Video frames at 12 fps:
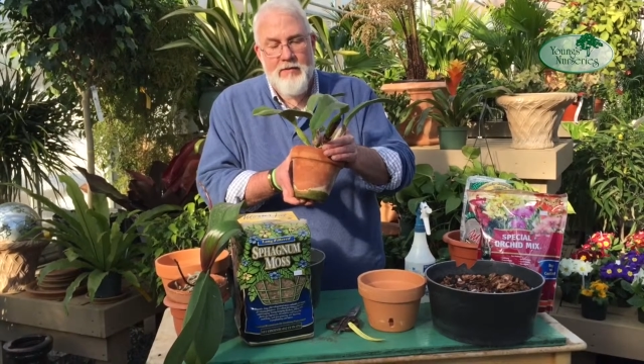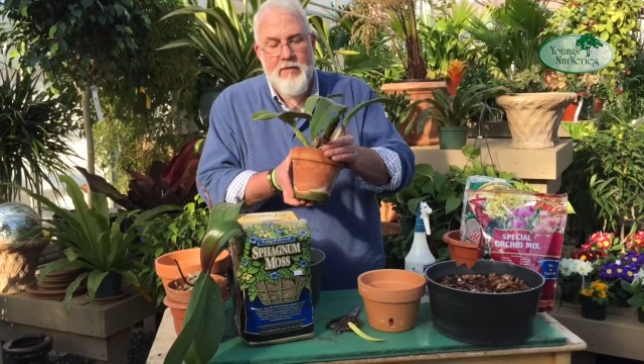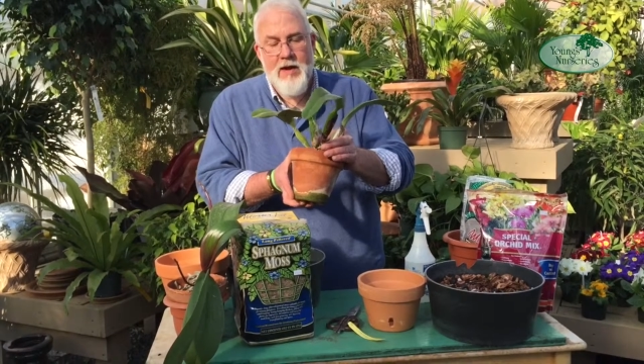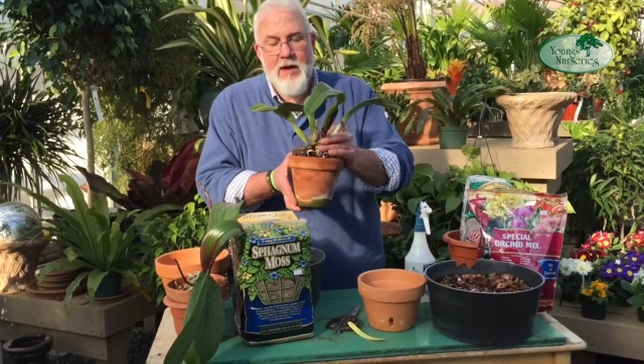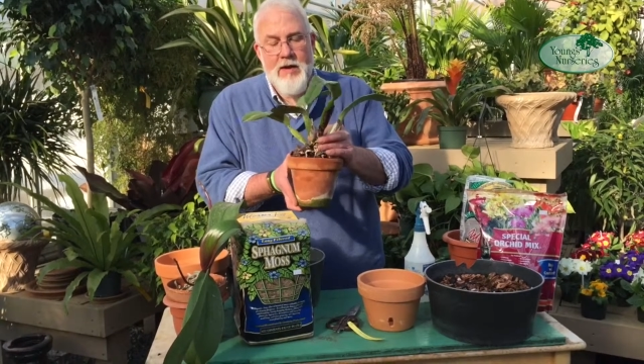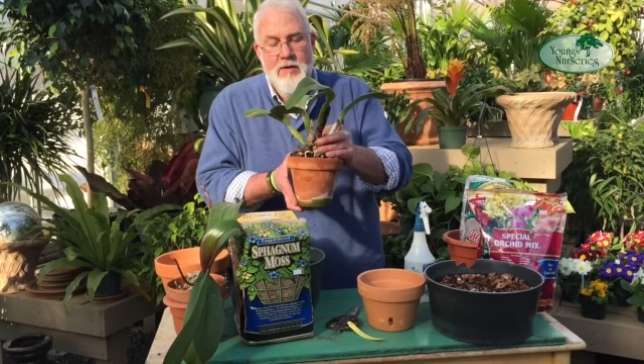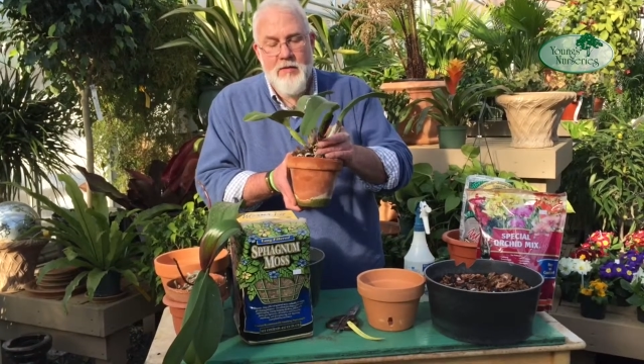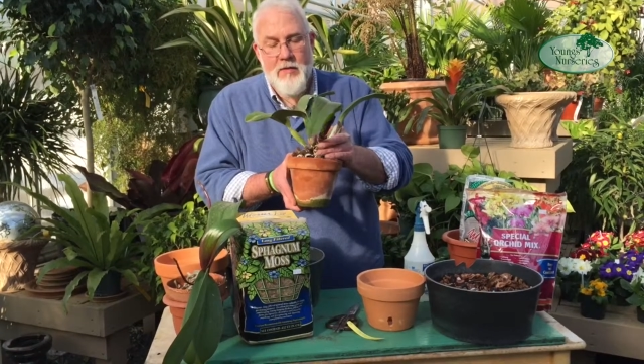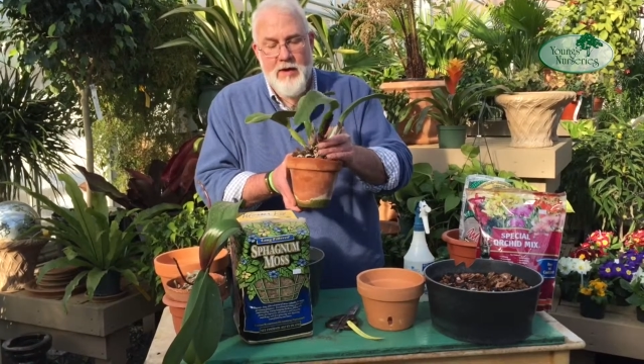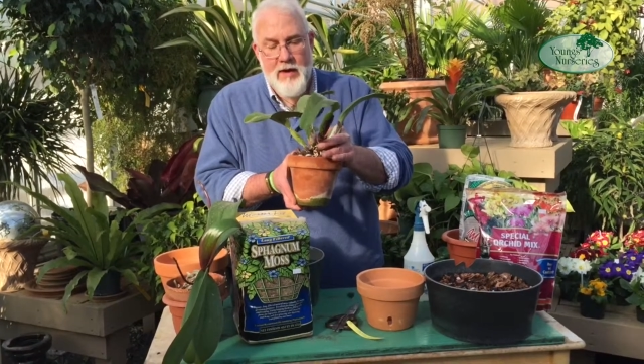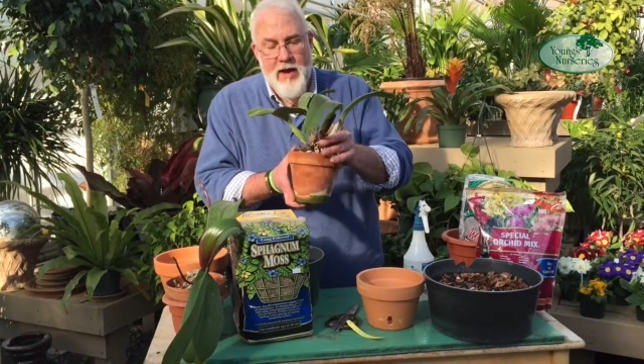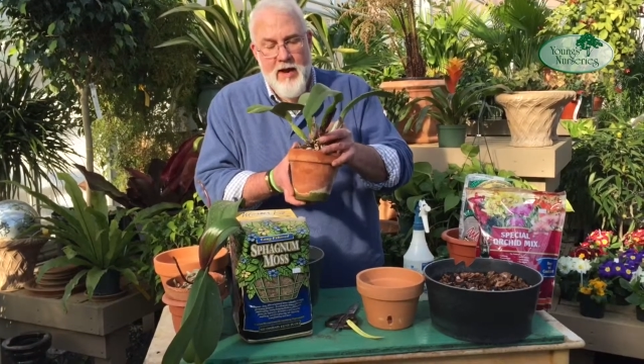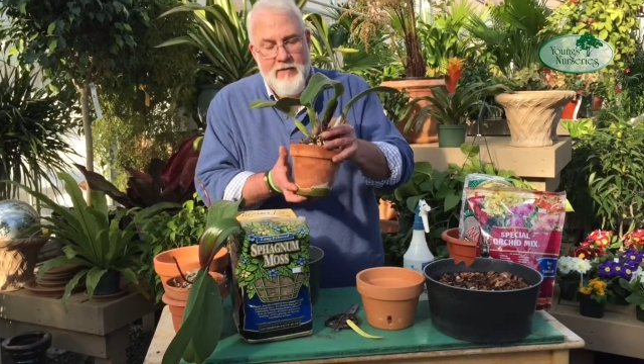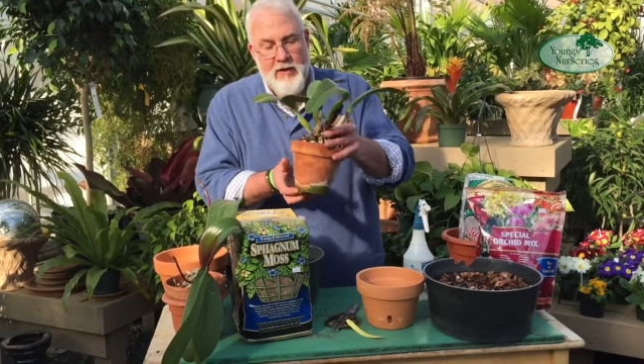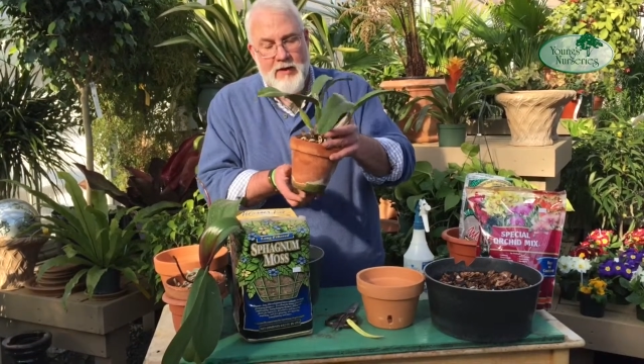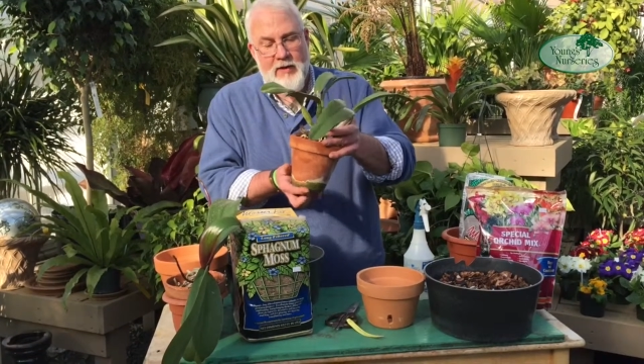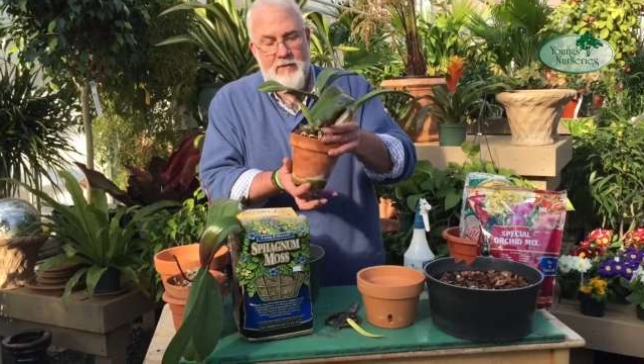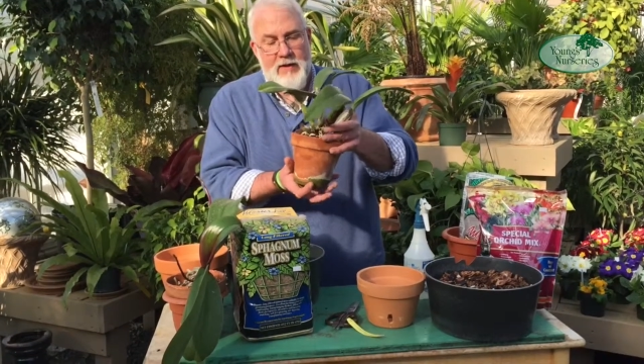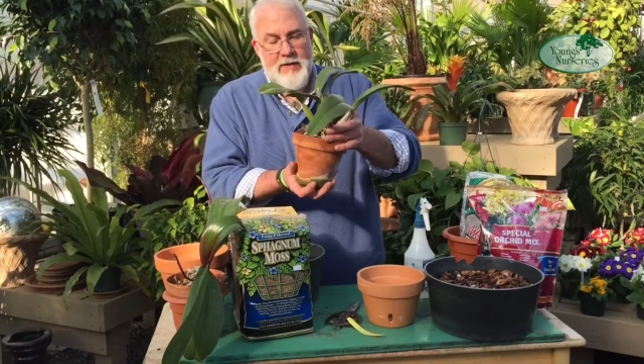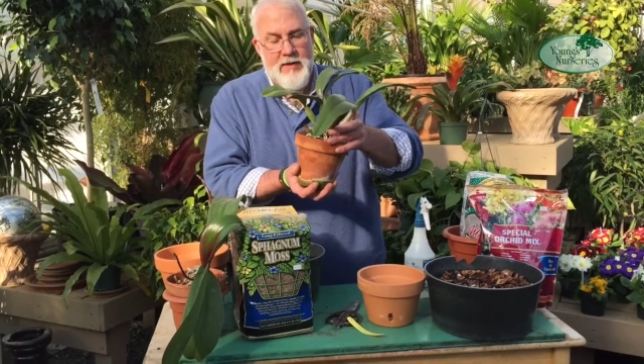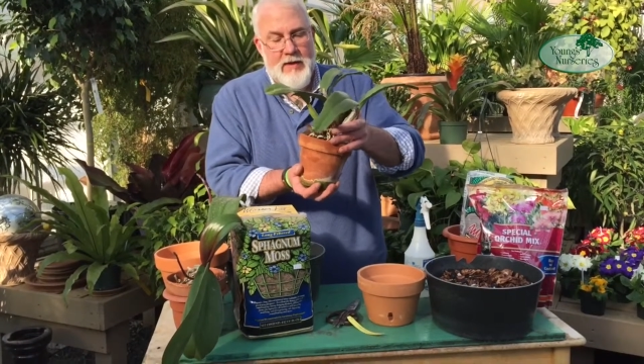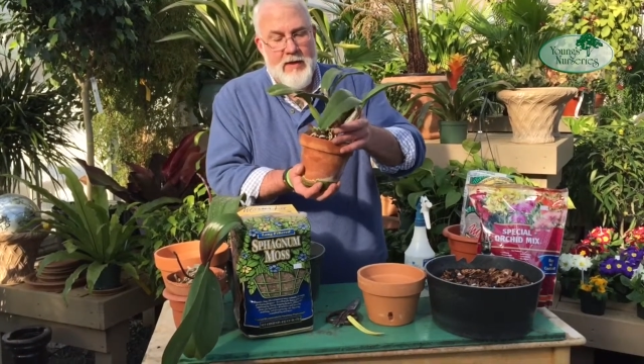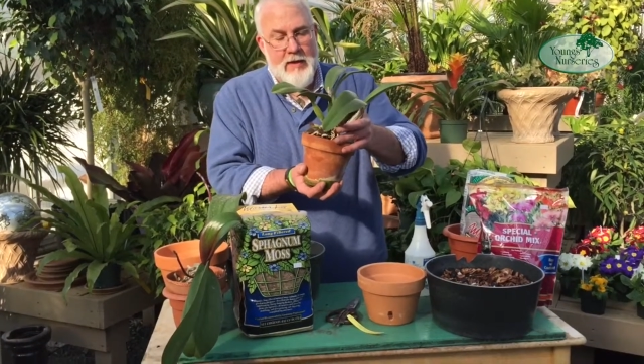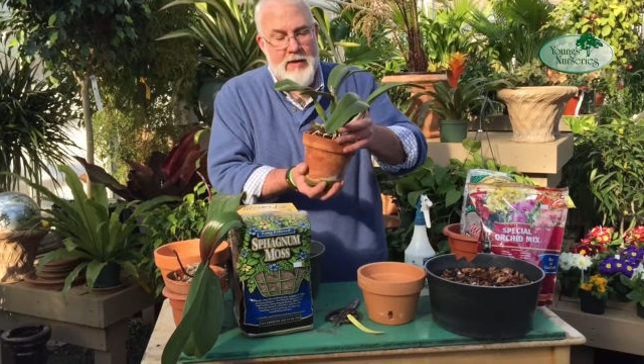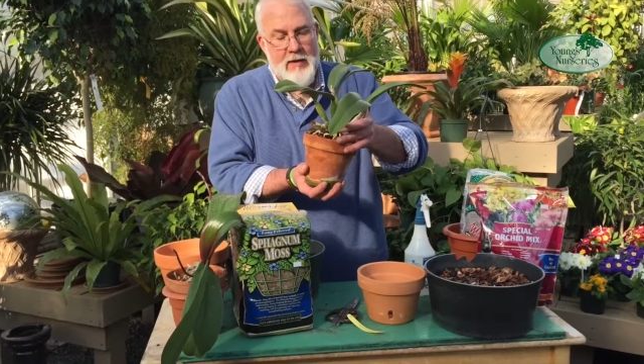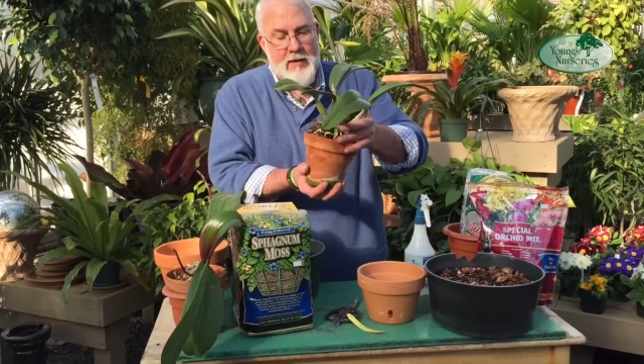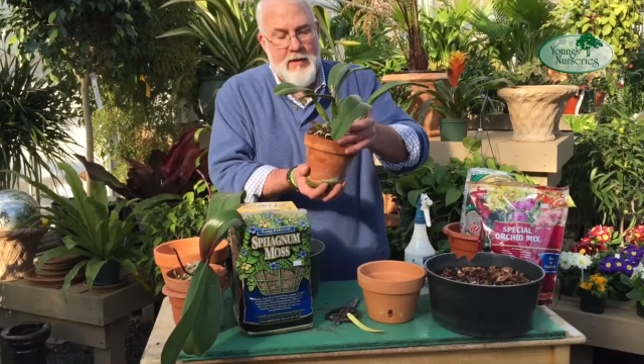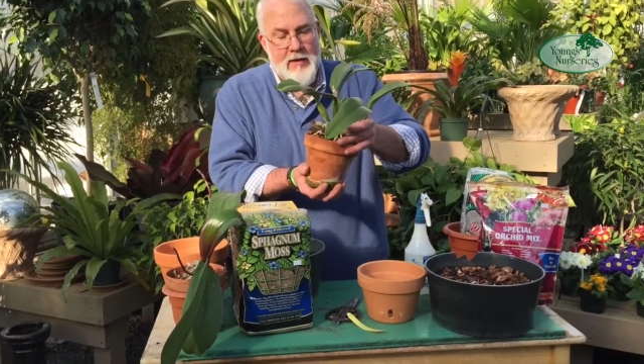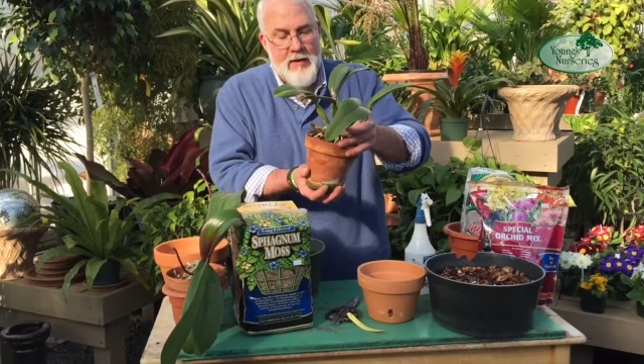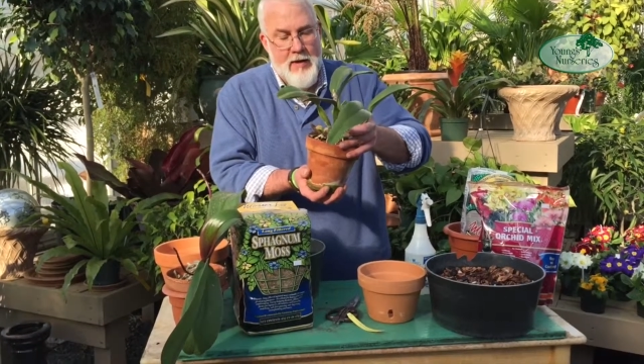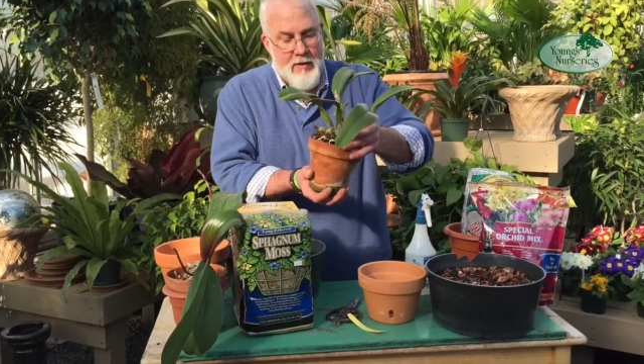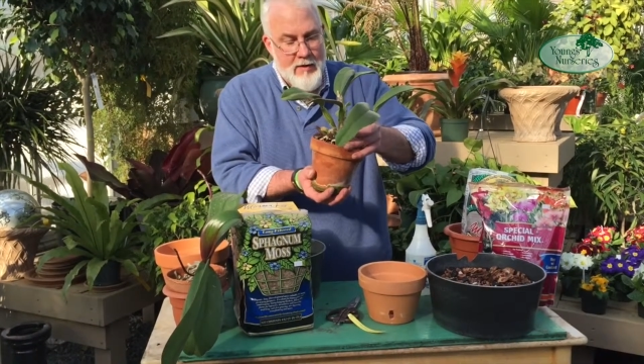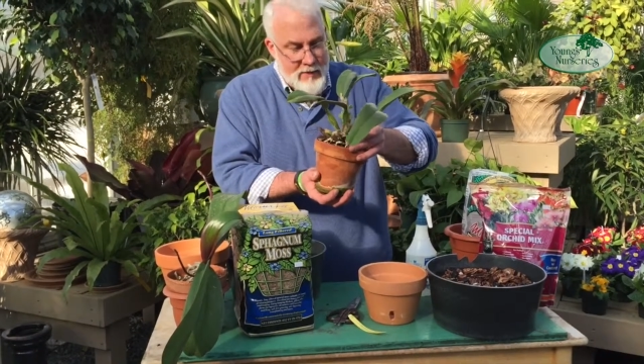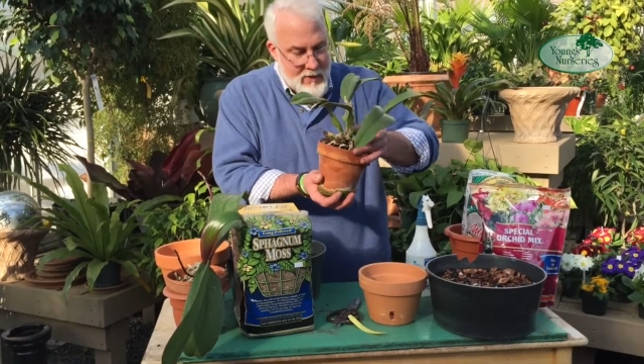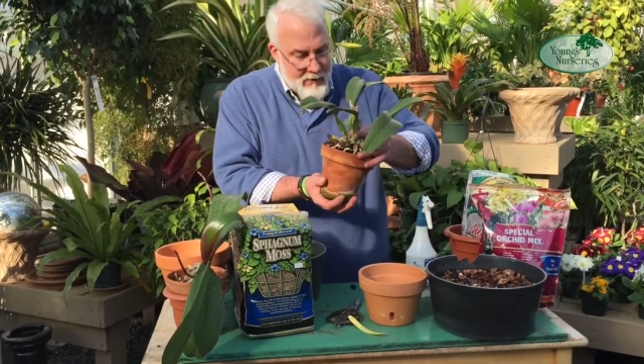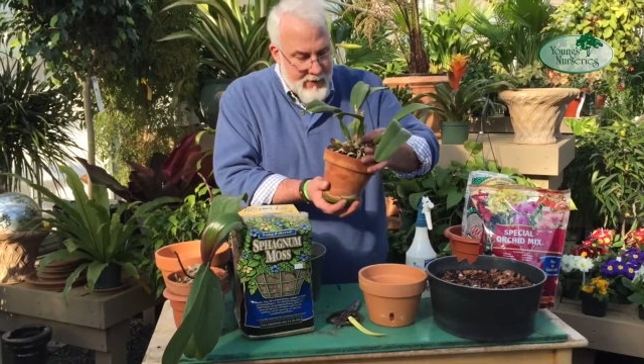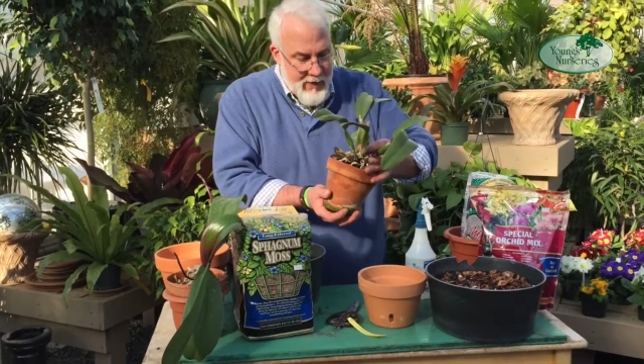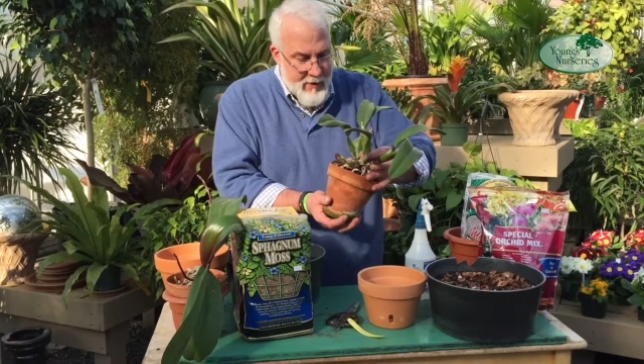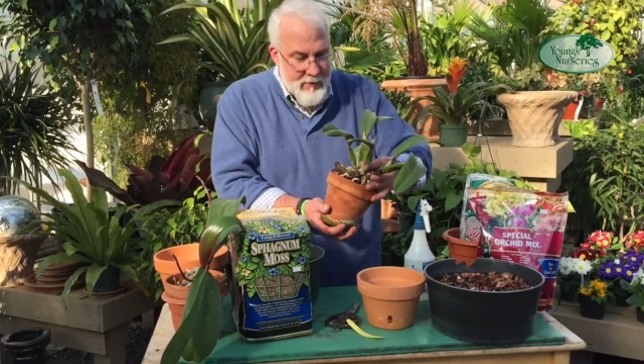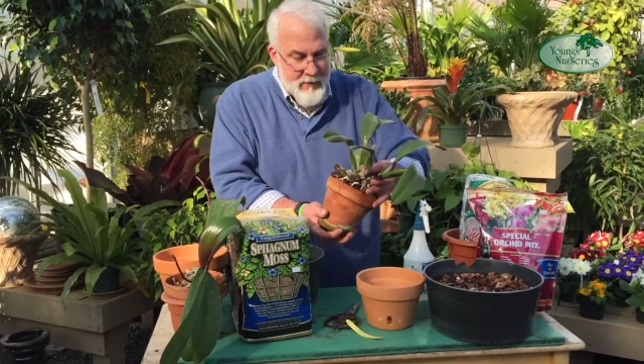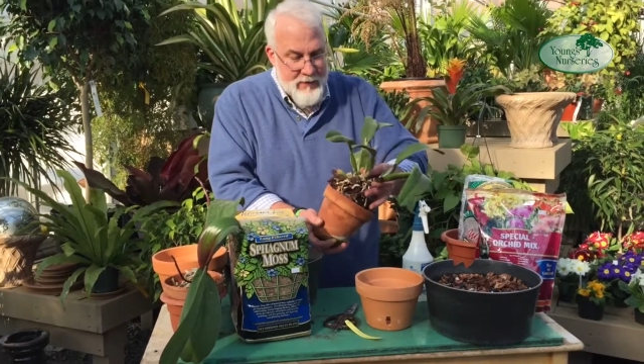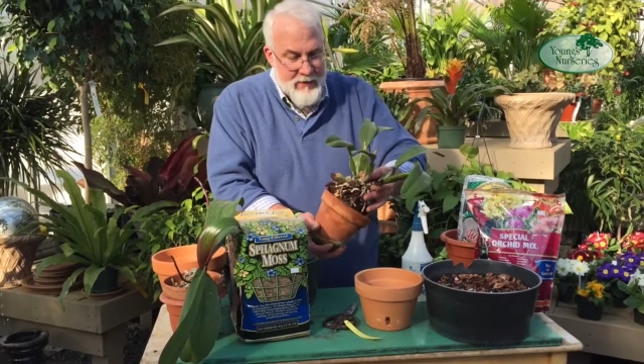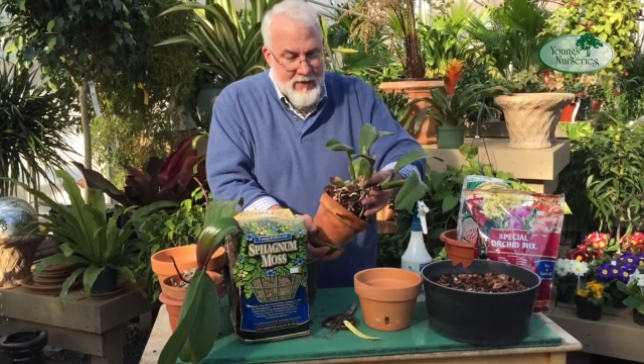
If not, we're going to have to convince it. No, here we go.